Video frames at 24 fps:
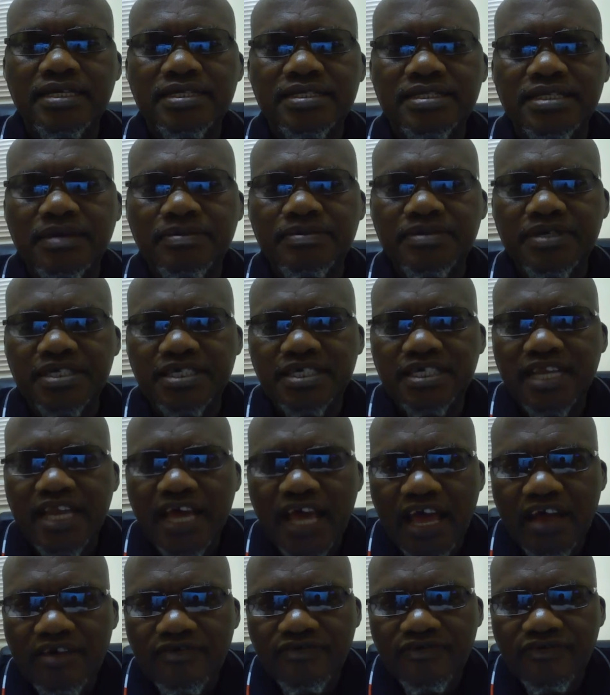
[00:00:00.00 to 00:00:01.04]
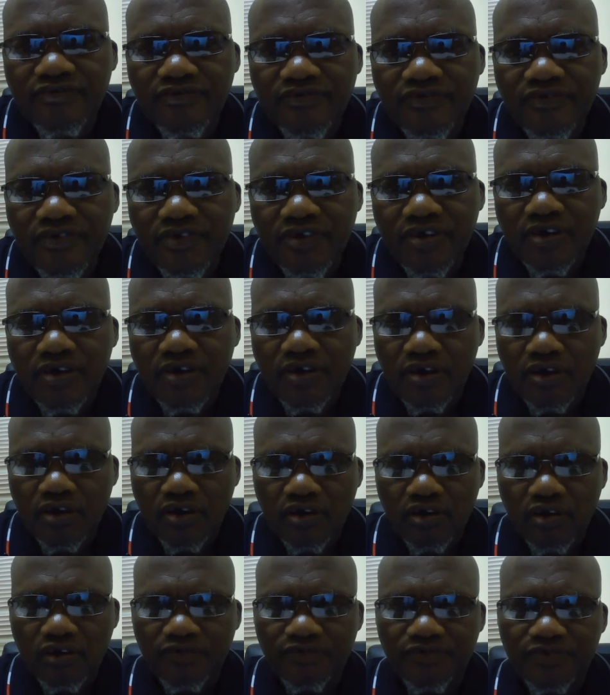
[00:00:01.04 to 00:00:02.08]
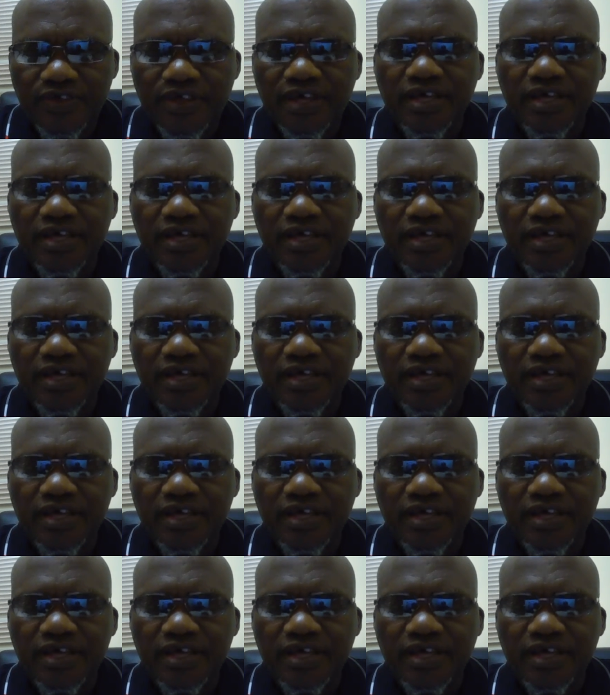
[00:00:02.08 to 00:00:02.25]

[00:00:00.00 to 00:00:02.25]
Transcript: subsection F of